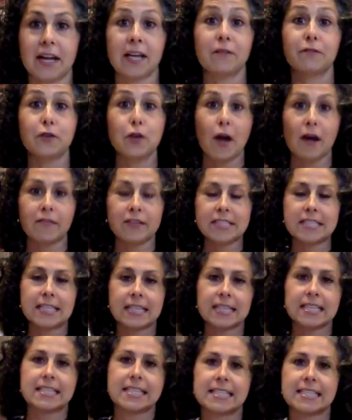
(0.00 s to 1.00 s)
And if you haven't
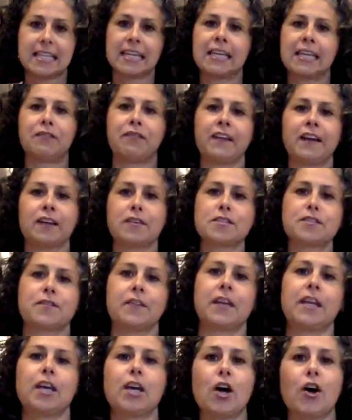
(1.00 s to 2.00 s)
seen the Sticky Fingers
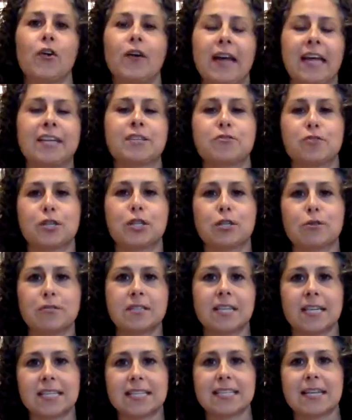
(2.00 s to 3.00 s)
video
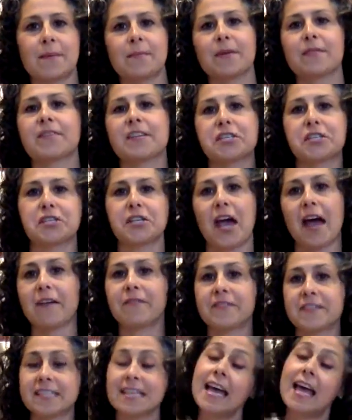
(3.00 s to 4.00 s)
introducing some of the
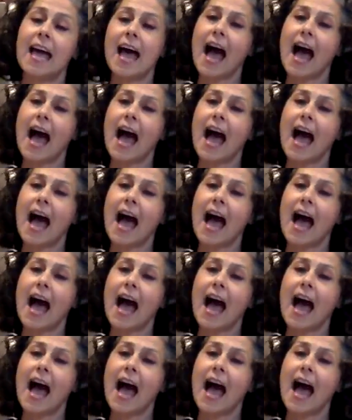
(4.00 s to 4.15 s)
chefs,